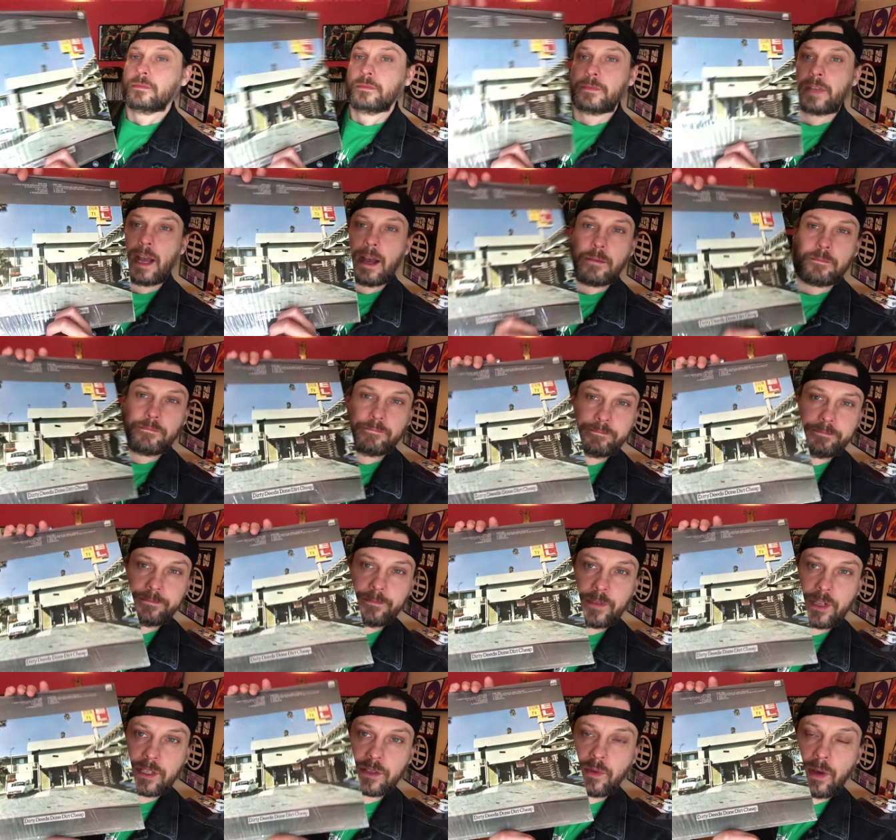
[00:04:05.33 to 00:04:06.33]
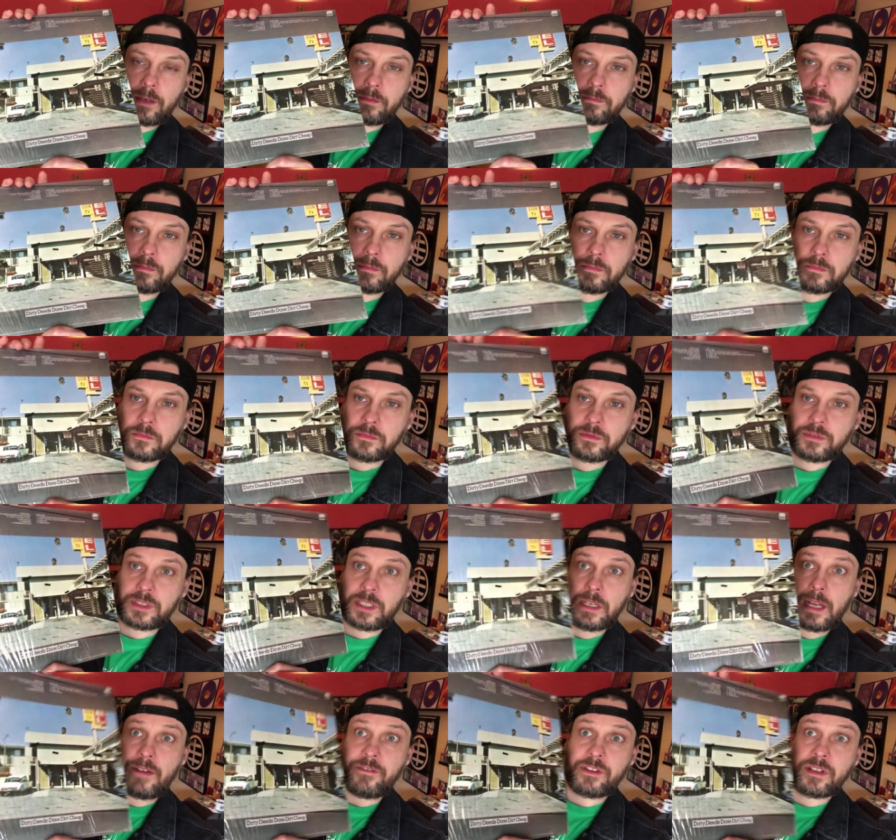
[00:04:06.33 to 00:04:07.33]
Yeah, this one,
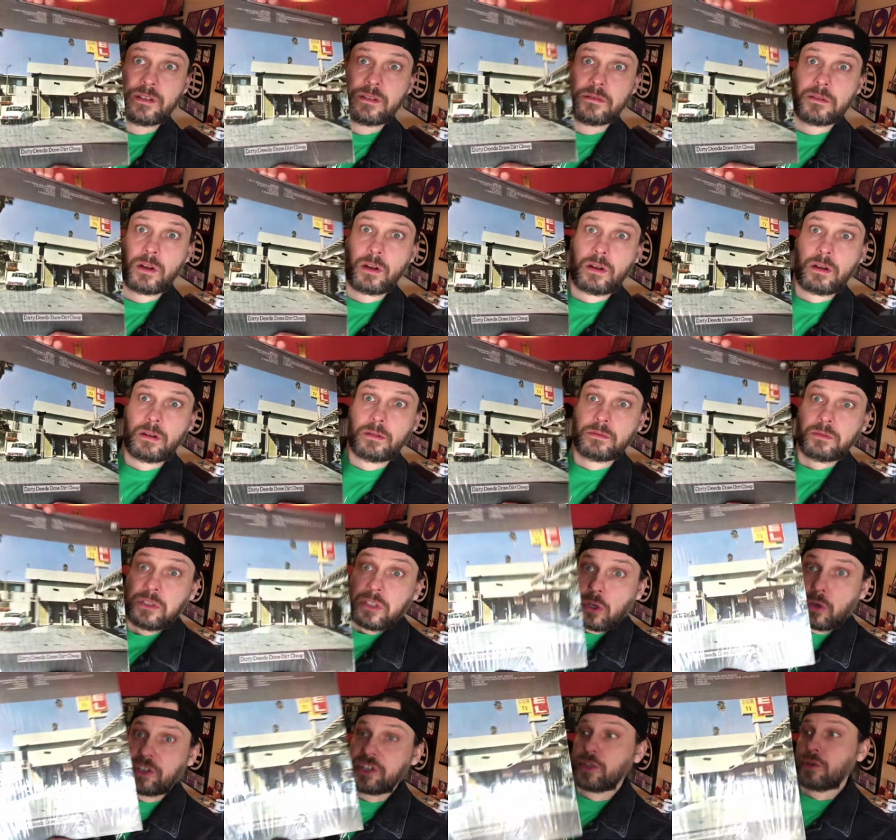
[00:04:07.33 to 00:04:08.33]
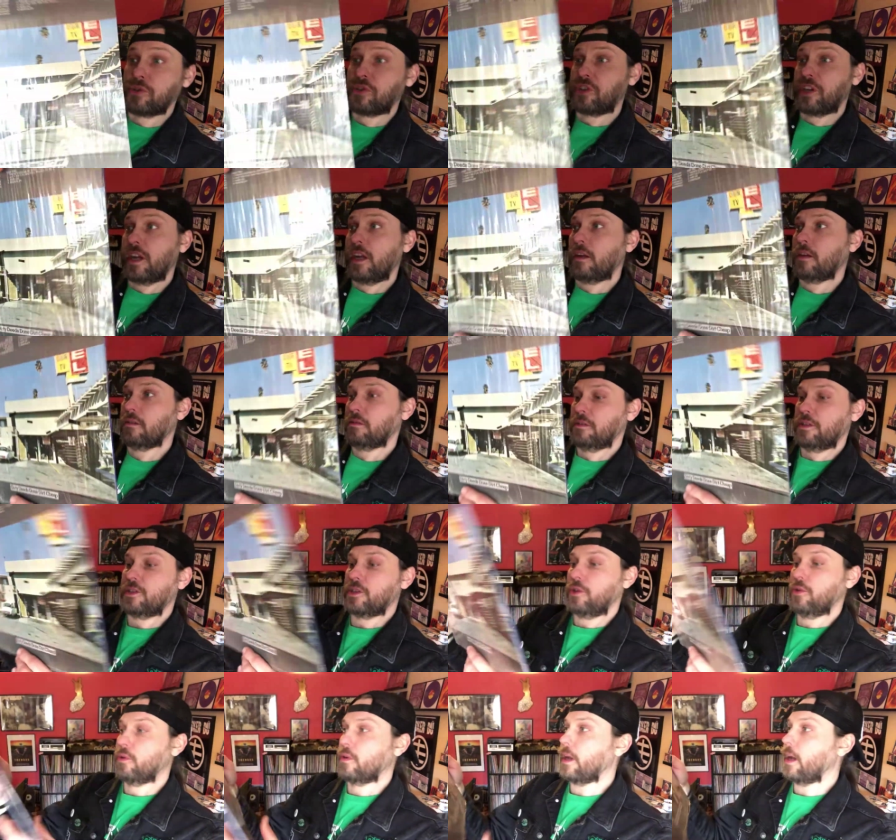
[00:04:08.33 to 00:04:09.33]
still have it in uh, the original shrink. It's
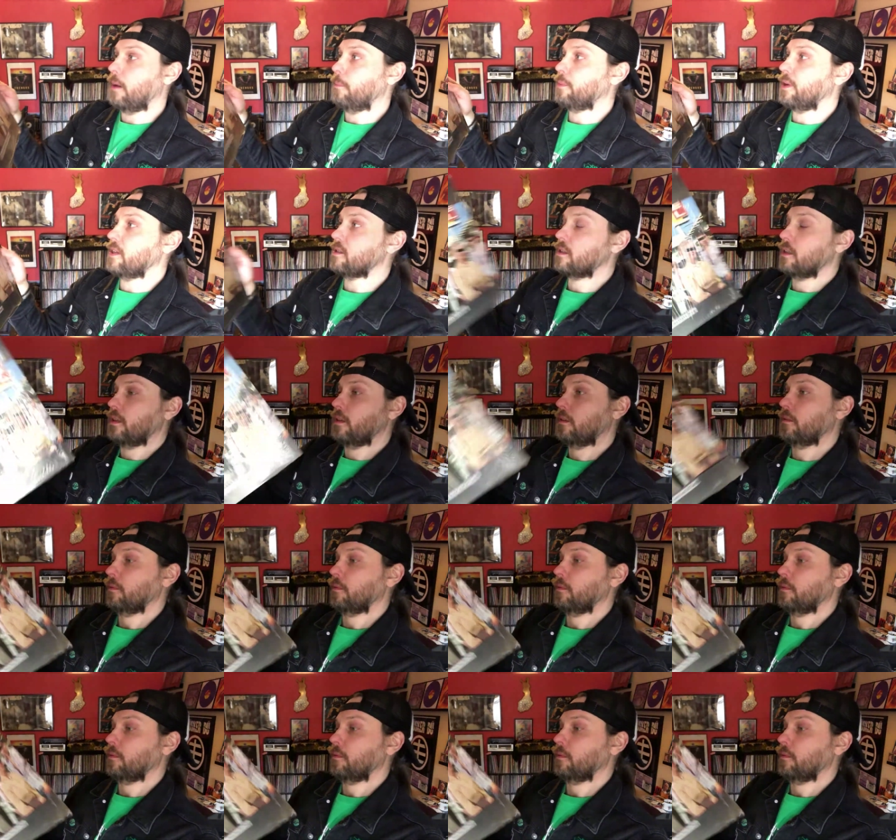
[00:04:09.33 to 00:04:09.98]
a U K pressing